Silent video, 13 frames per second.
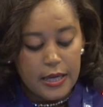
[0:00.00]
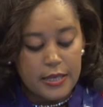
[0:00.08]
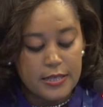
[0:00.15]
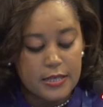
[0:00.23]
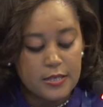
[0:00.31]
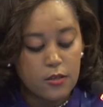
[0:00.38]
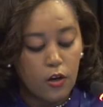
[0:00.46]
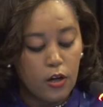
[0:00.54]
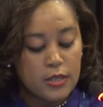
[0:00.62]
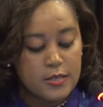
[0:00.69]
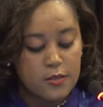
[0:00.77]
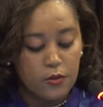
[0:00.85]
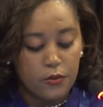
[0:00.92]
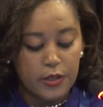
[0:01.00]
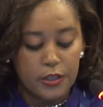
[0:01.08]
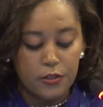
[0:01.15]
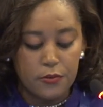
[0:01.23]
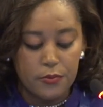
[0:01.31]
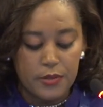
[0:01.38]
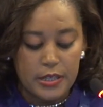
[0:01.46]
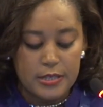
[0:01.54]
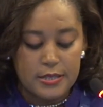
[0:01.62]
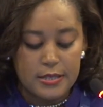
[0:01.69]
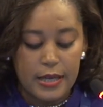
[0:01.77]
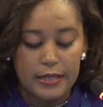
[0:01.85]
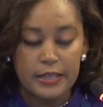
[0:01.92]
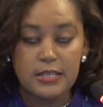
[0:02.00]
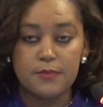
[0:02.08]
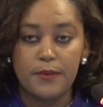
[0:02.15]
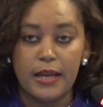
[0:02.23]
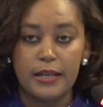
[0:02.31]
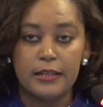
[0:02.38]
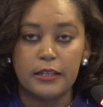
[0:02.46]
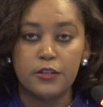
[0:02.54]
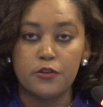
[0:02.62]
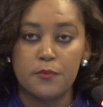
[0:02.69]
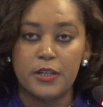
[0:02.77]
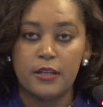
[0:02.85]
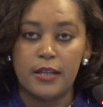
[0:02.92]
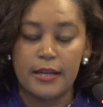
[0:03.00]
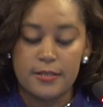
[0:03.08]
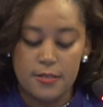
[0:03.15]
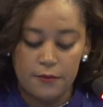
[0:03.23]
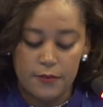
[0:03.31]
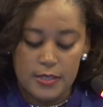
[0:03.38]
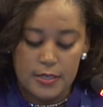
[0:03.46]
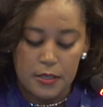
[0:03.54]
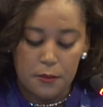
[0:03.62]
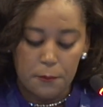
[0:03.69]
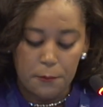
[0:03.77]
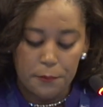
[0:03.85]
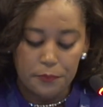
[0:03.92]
it has also increased and expanded criminal activity.